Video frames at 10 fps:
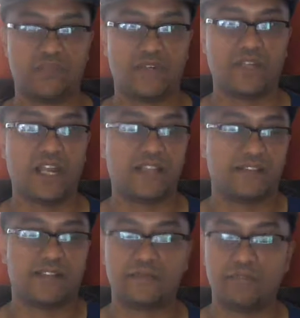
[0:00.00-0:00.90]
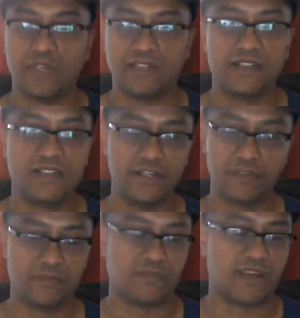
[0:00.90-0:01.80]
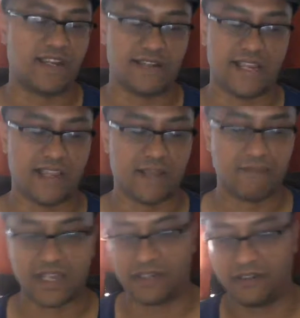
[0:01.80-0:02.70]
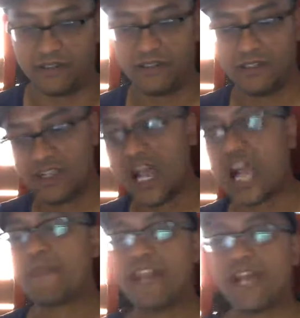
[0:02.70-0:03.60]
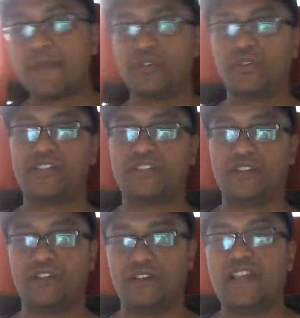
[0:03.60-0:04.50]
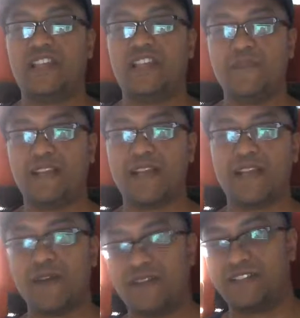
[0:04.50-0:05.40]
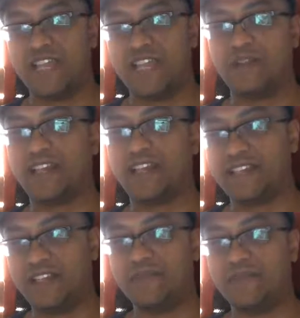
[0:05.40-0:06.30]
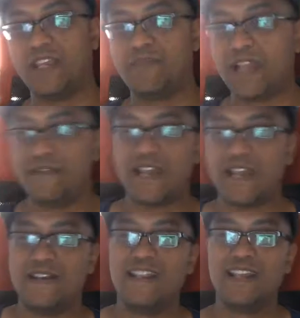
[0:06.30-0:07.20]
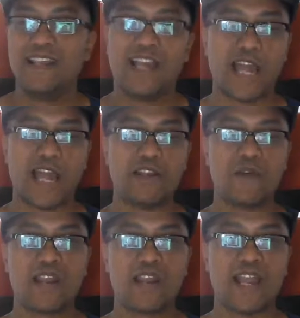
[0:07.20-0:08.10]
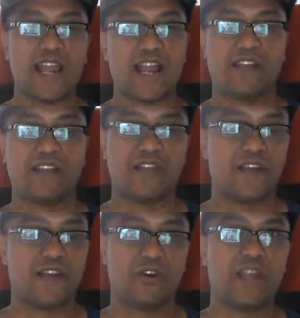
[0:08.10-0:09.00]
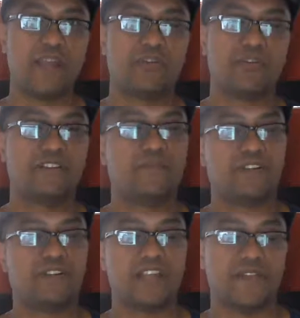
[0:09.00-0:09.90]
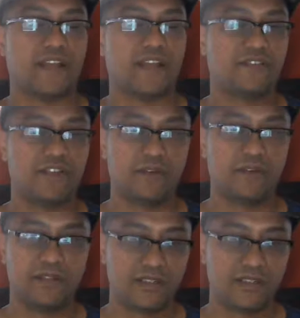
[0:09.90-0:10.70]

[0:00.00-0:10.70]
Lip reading: whatever God says. But you can be right. I'm not absolutely certain that he made the statement I said he made, but I know that I've heard a presupper say that. So,